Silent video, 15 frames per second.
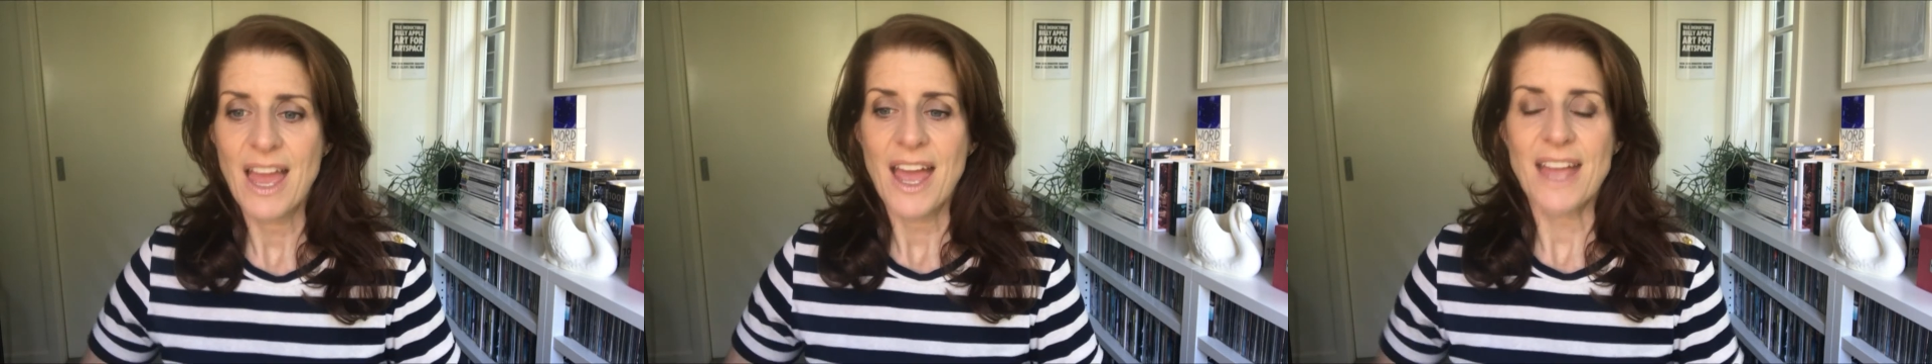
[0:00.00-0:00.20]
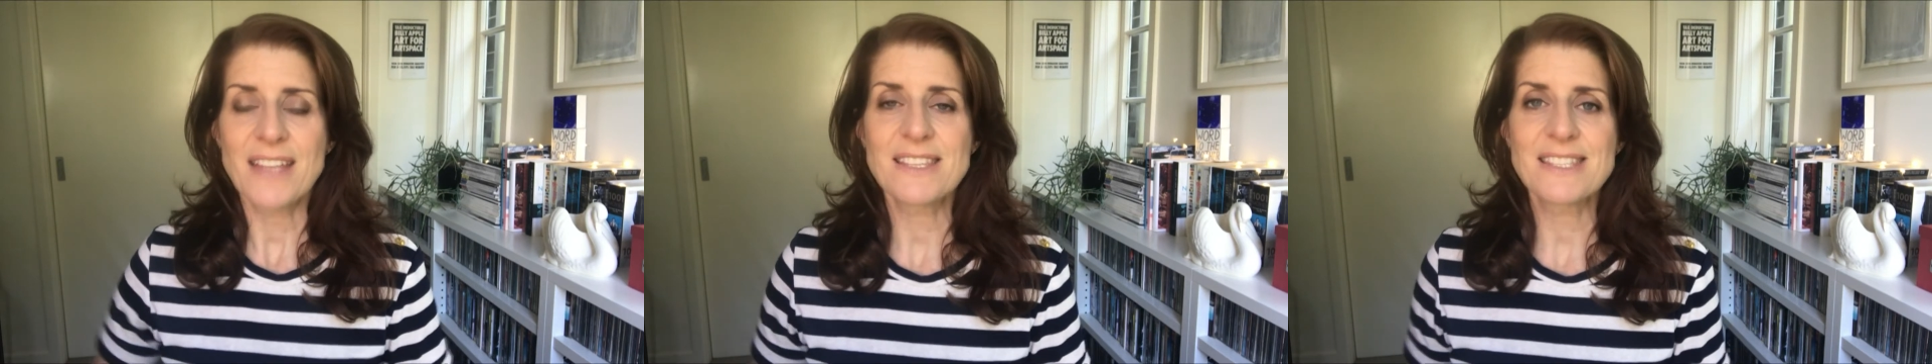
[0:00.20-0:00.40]

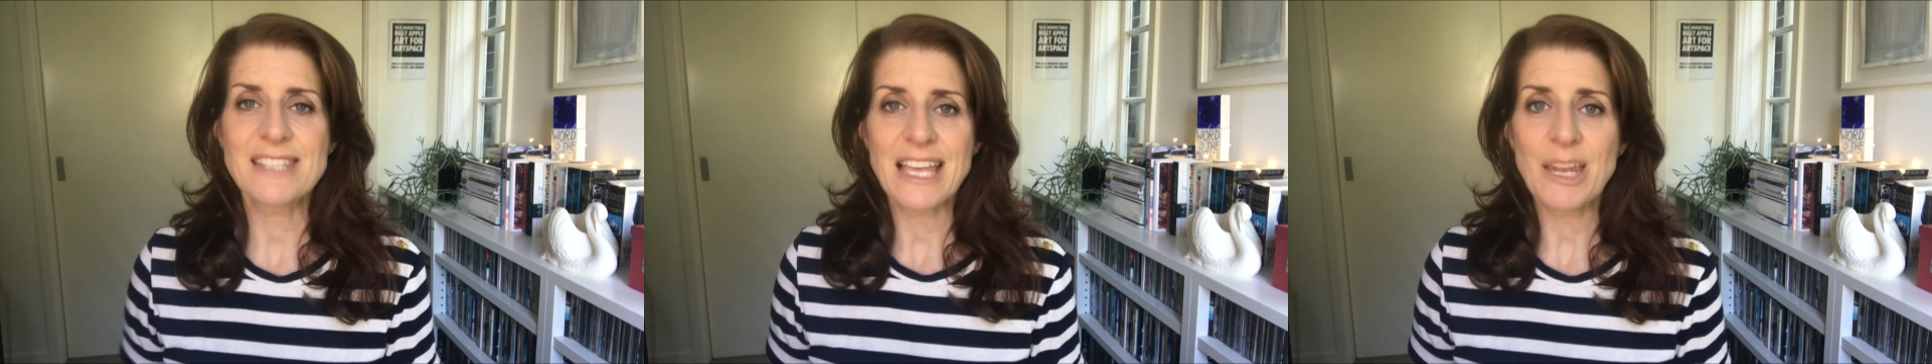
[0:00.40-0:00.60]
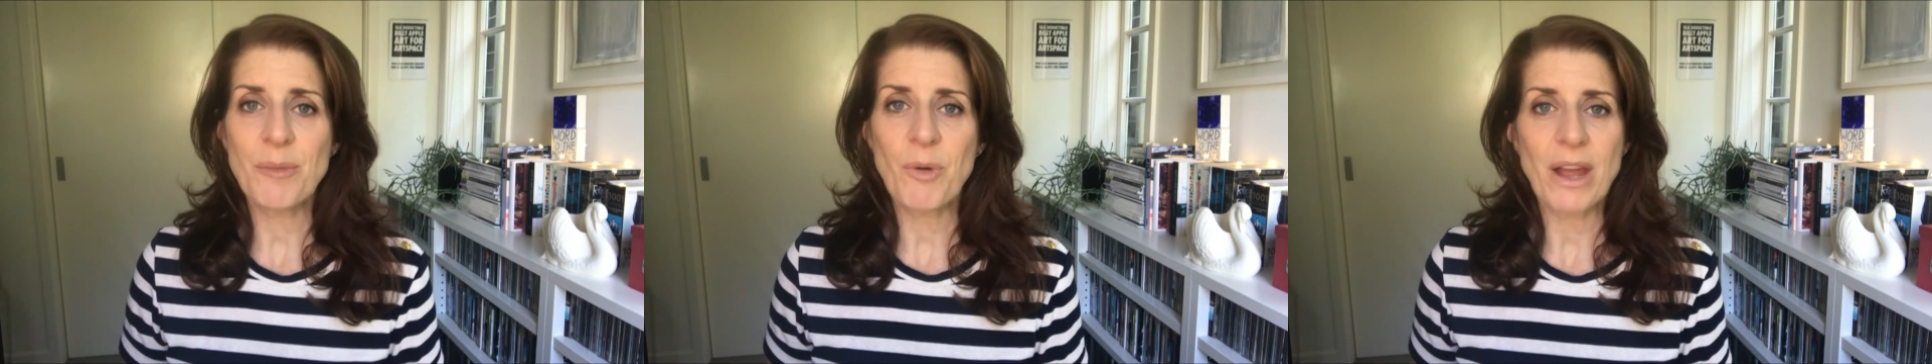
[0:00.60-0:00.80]
in
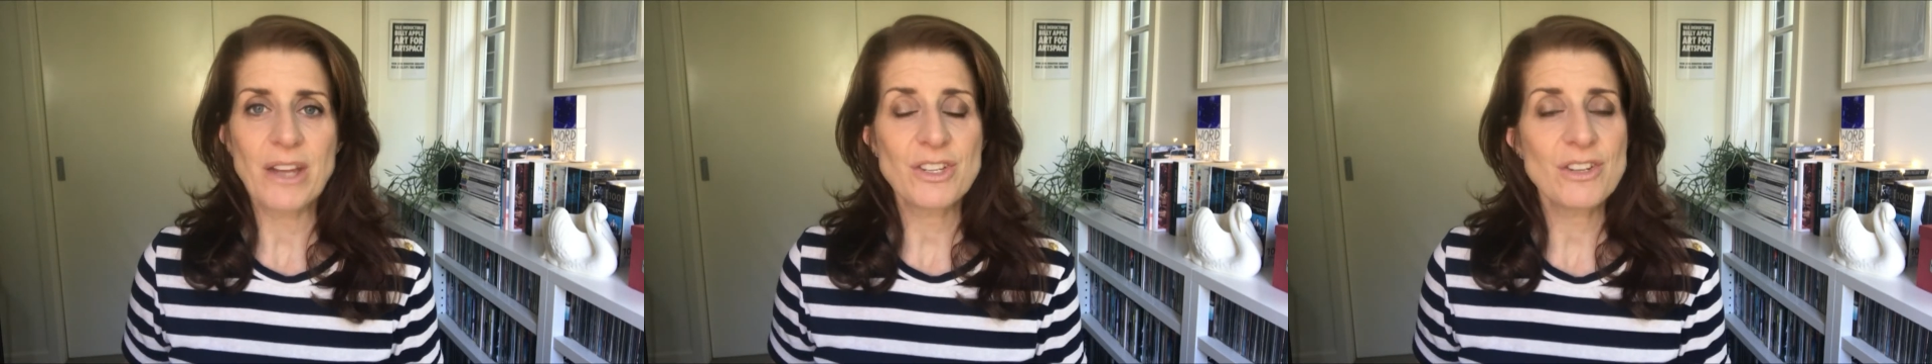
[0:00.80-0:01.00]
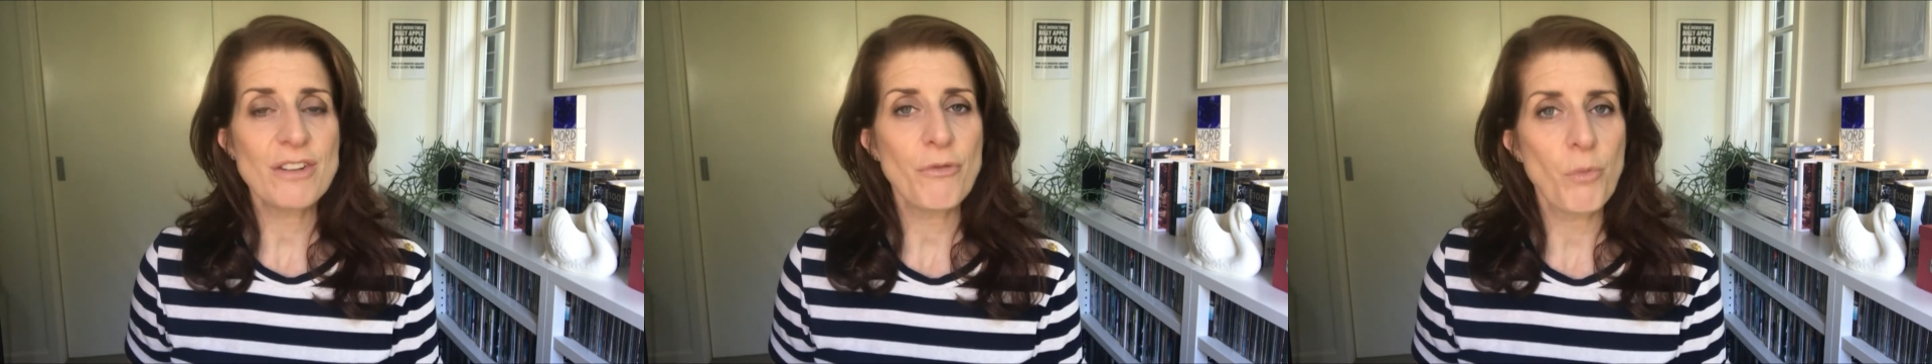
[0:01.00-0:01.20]

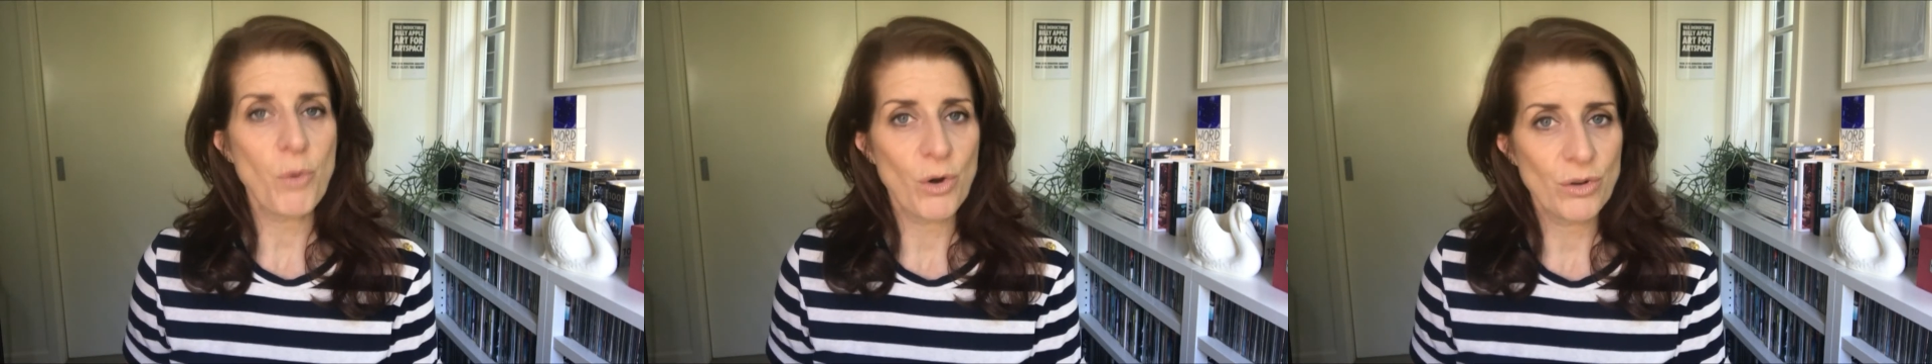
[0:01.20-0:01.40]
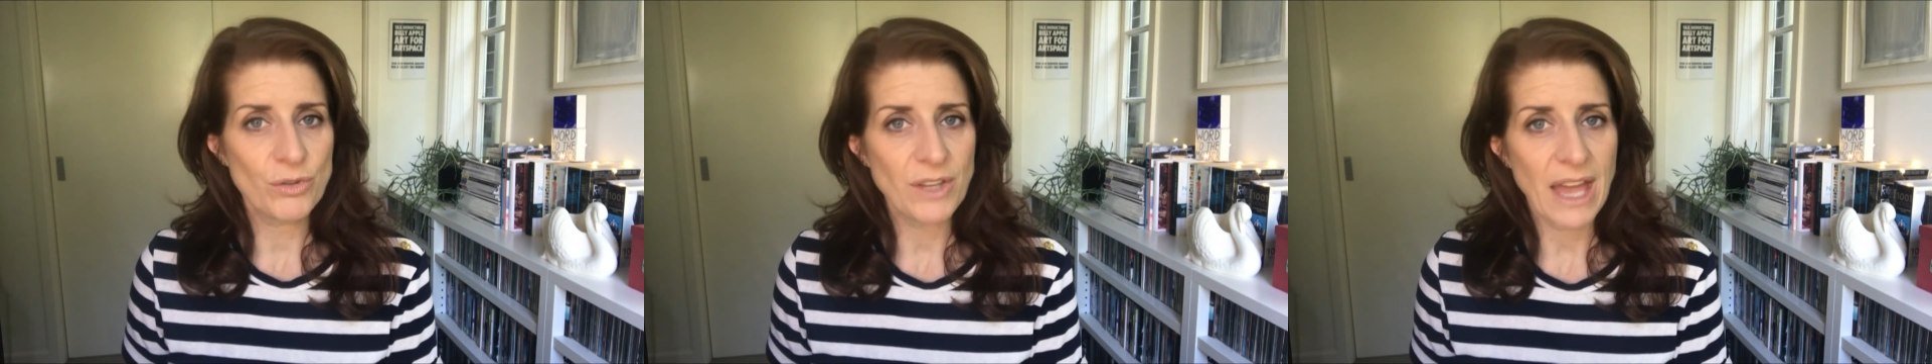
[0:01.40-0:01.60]
celebration of
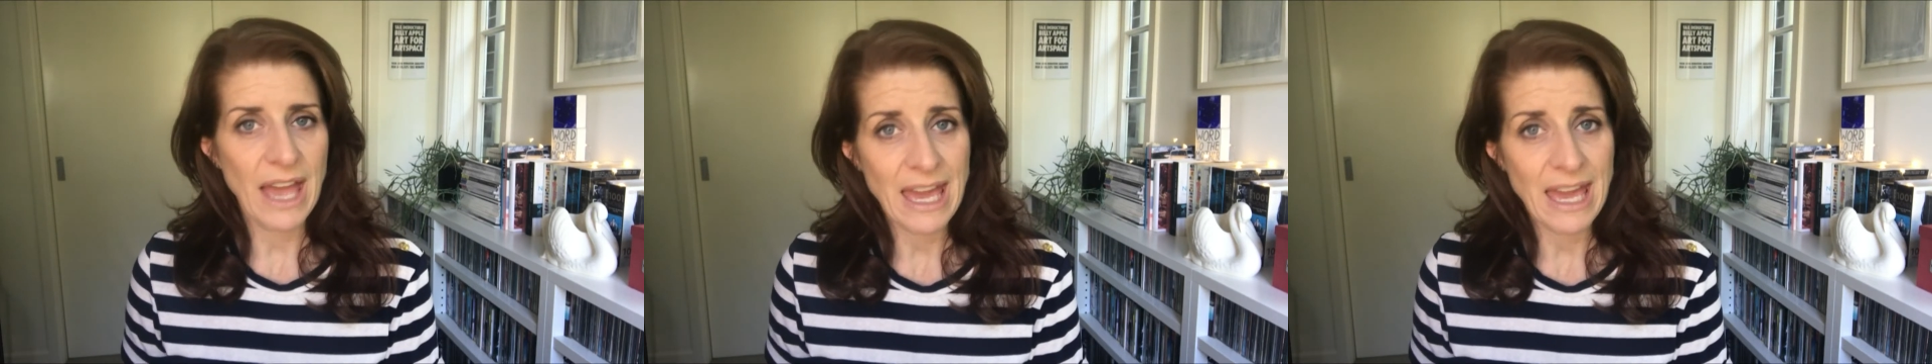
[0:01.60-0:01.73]
World